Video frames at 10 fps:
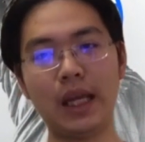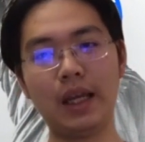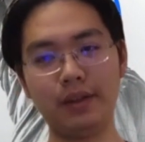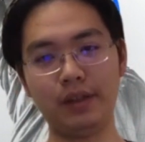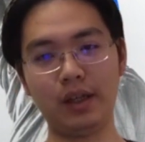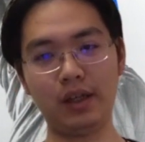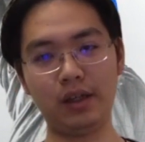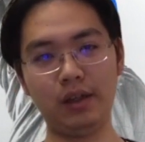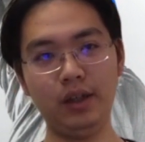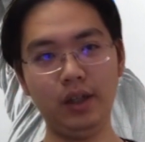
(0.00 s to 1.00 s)
And
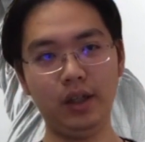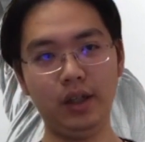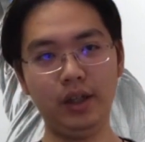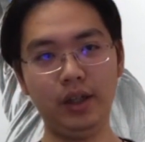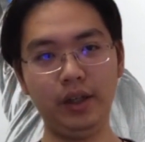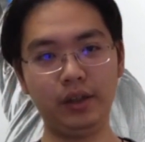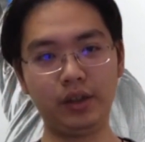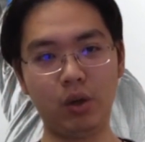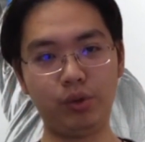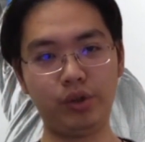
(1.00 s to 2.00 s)
uh,
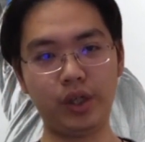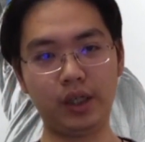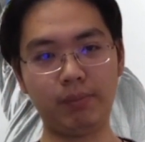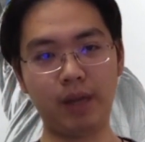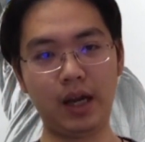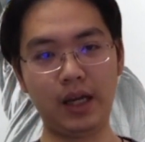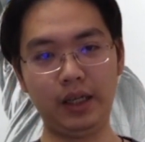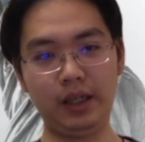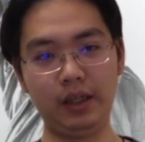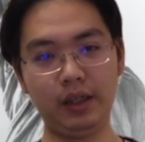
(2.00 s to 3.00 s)
go check
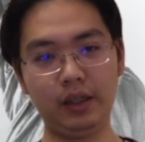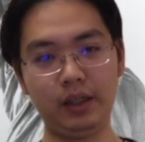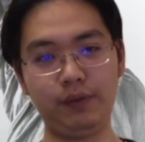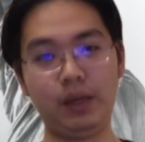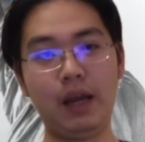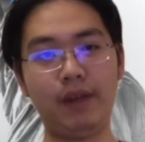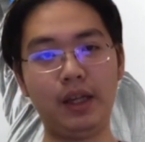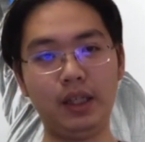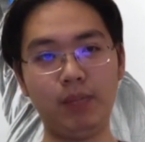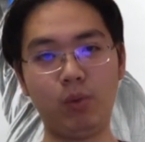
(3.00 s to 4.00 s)
my, if you have
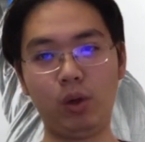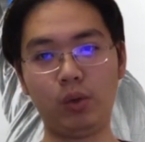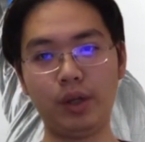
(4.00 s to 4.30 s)
any more